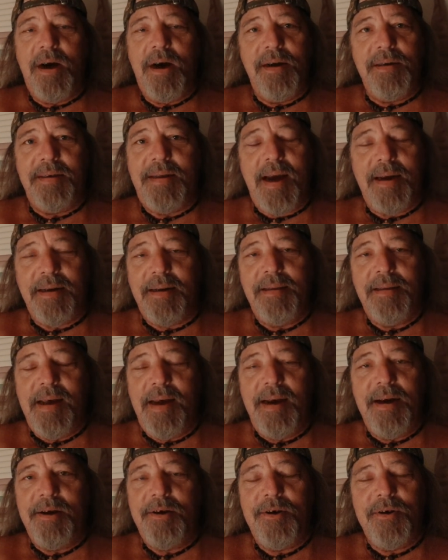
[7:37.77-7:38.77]
contacted
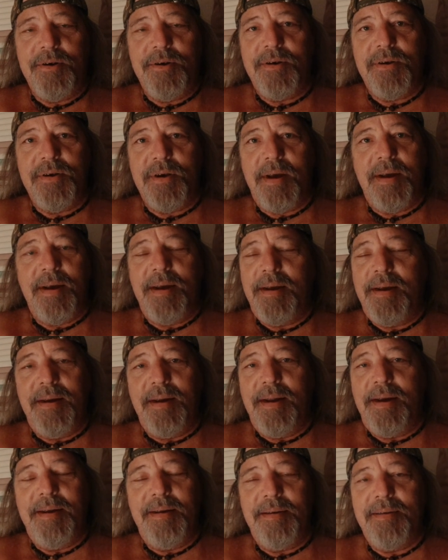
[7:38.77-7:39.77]
the editors uh,
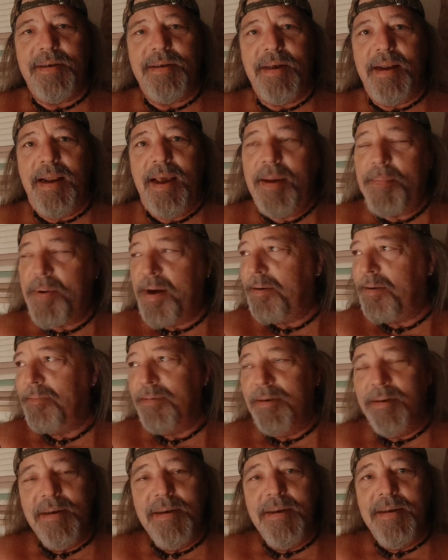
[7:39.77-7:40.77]
and and said, "Hey
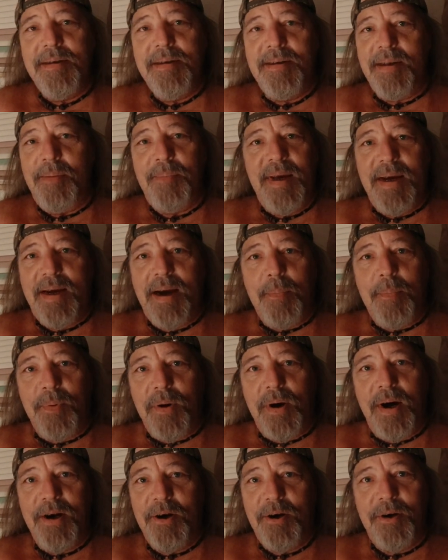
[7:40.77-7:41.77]
man, send me a
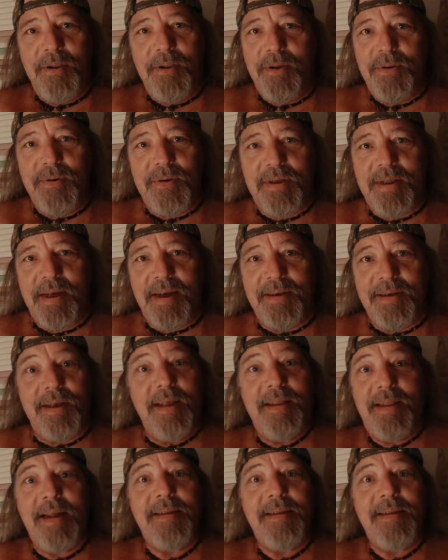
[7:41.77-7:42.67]
couple hundred of those things."